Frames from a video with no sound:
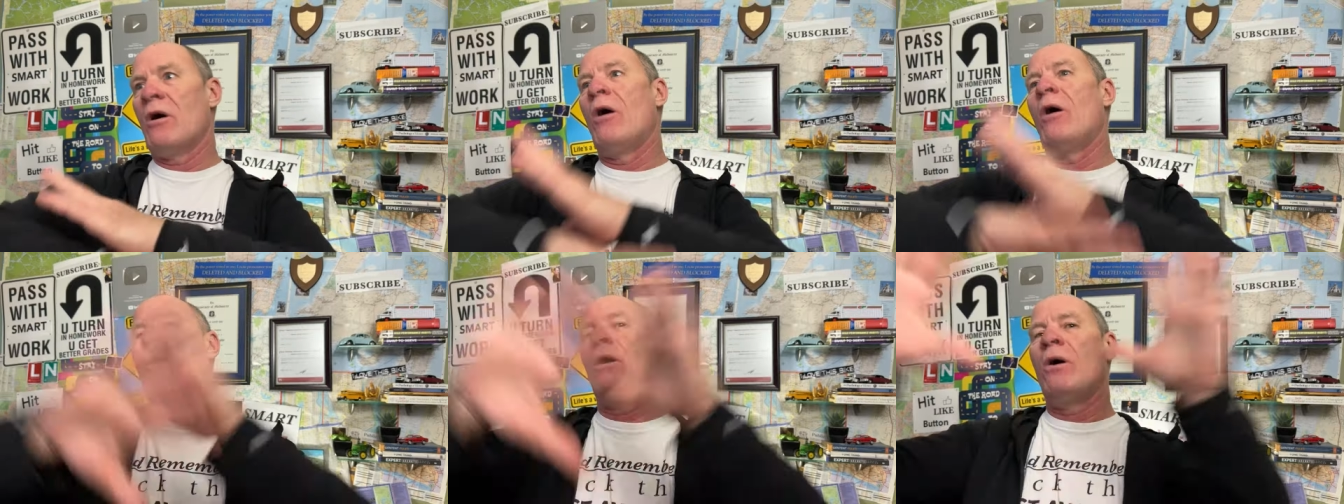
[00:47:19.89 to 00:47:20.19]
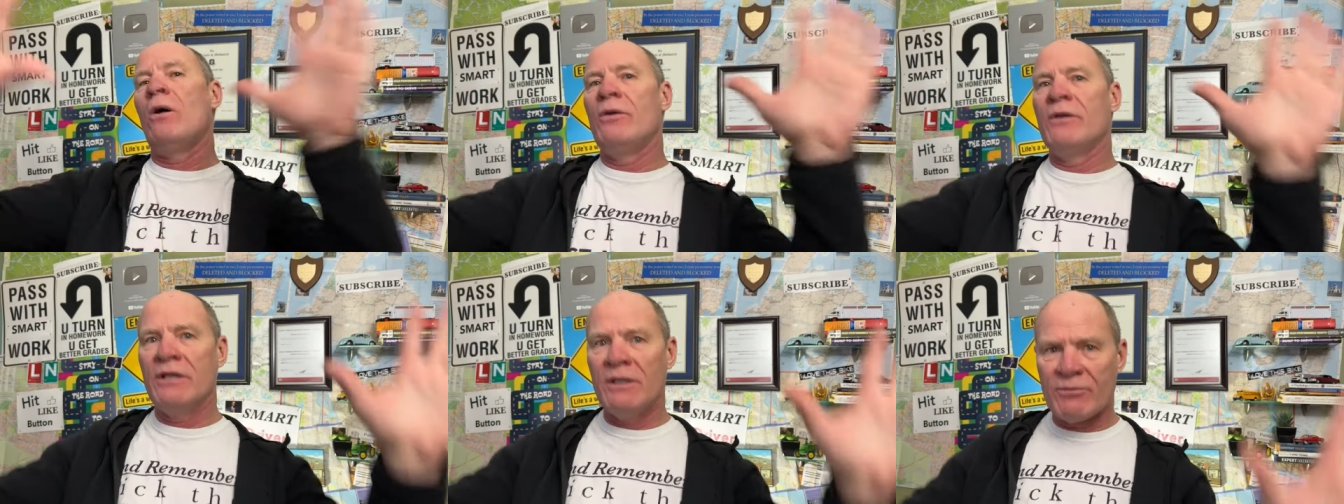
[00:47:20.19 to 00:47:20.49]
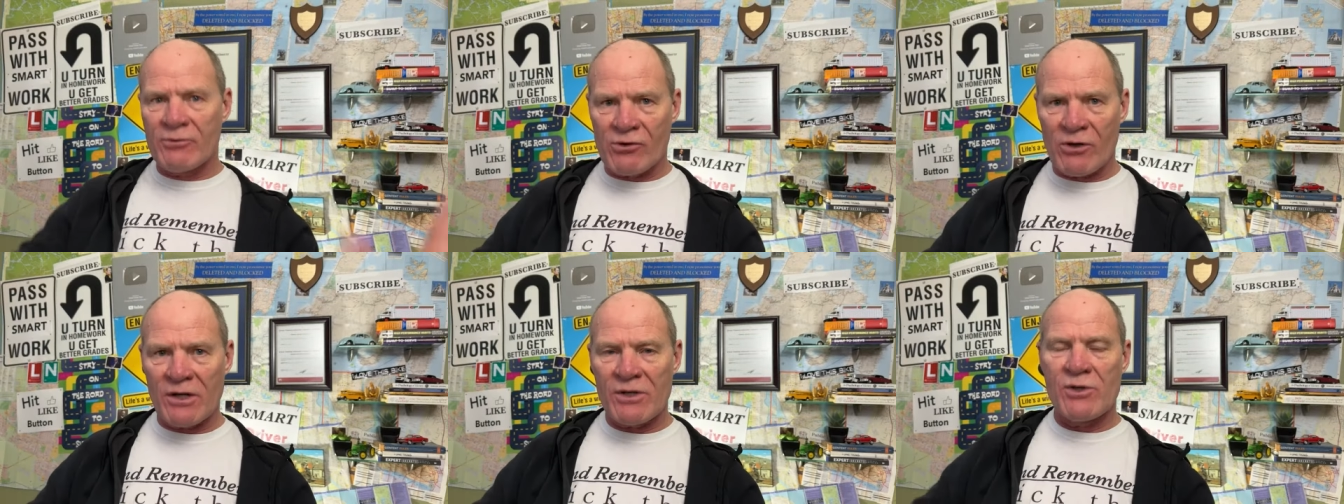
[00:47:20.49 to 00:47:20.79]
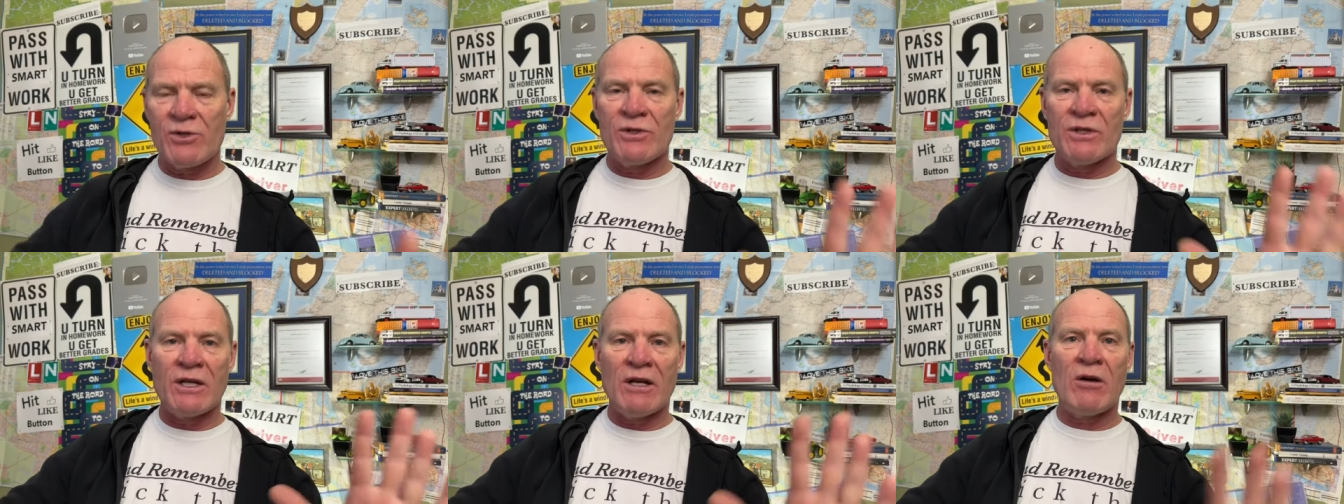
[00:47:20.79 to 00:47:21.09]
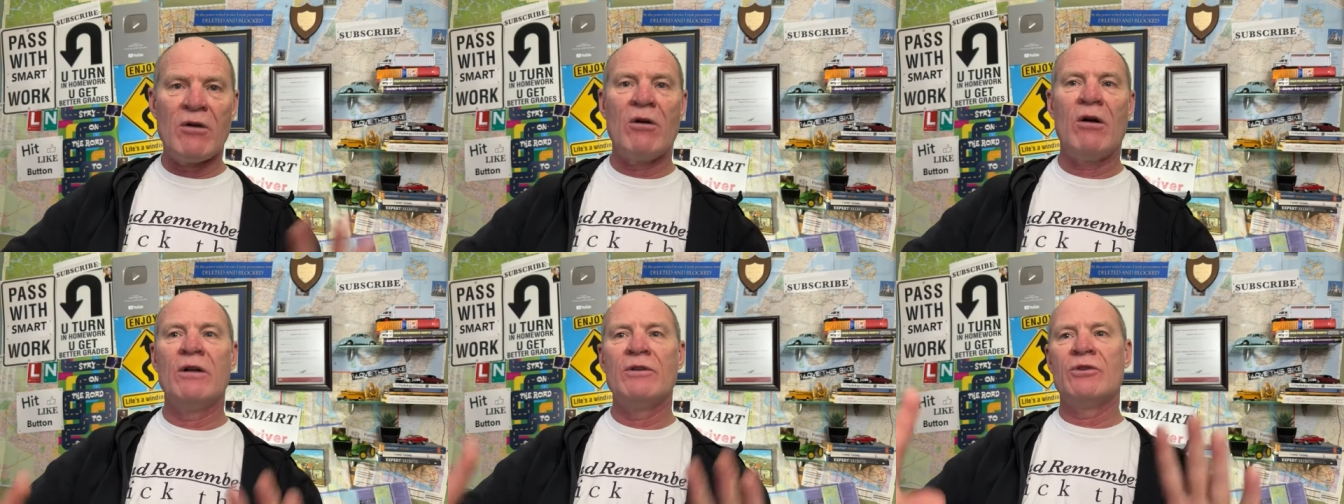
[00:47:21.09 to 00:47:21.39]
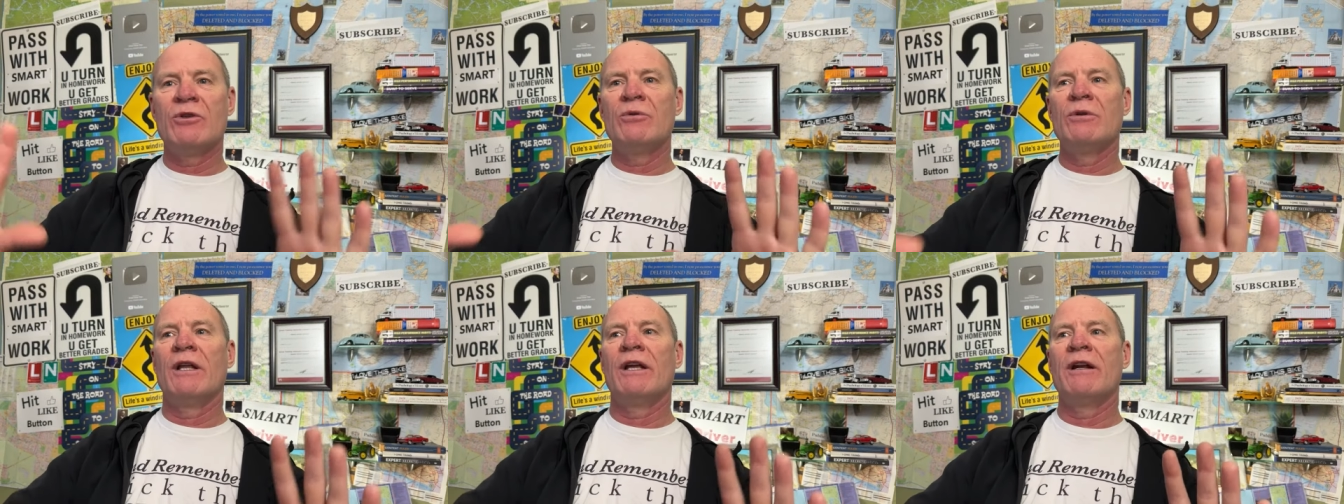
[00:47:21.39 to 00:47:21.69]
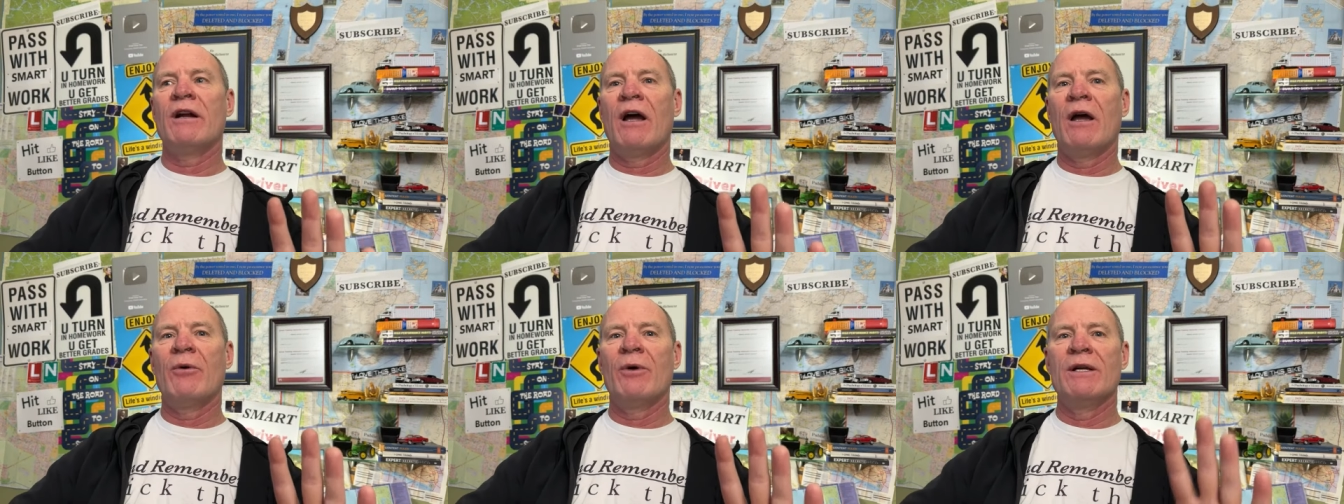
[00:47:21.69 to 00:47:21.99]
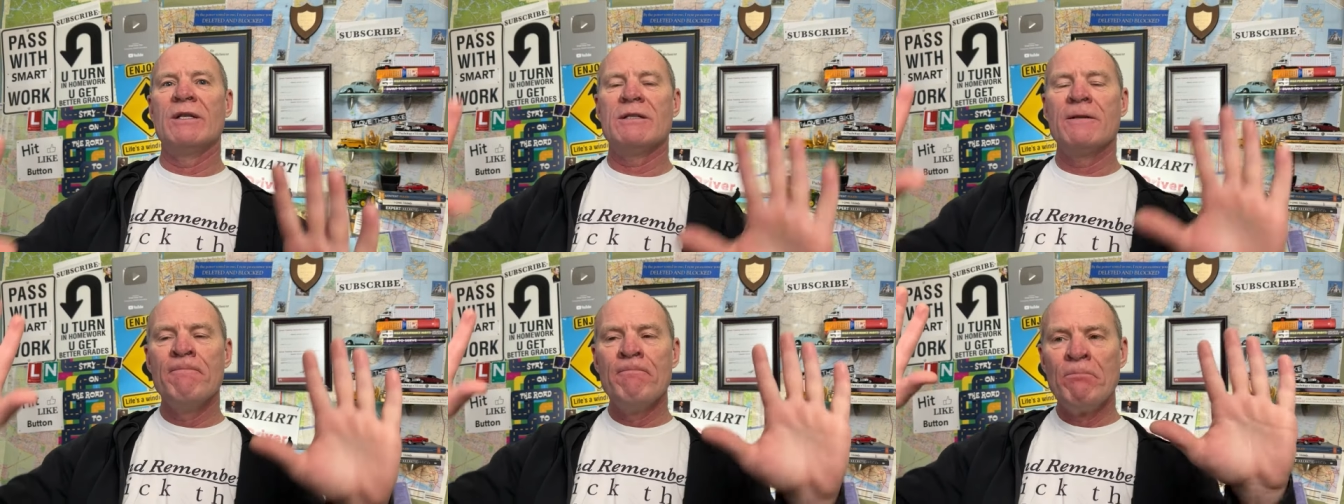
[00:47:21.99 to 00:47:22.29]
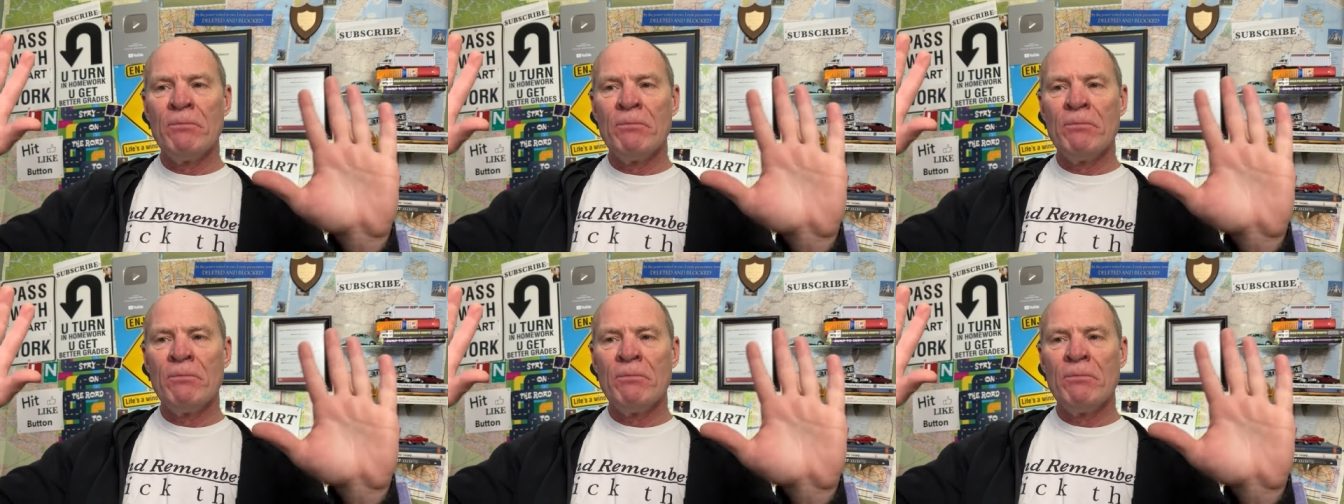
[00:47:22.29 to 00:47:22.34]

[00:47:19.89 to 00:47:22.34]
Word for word: all the obstructions that are on two-lane highways.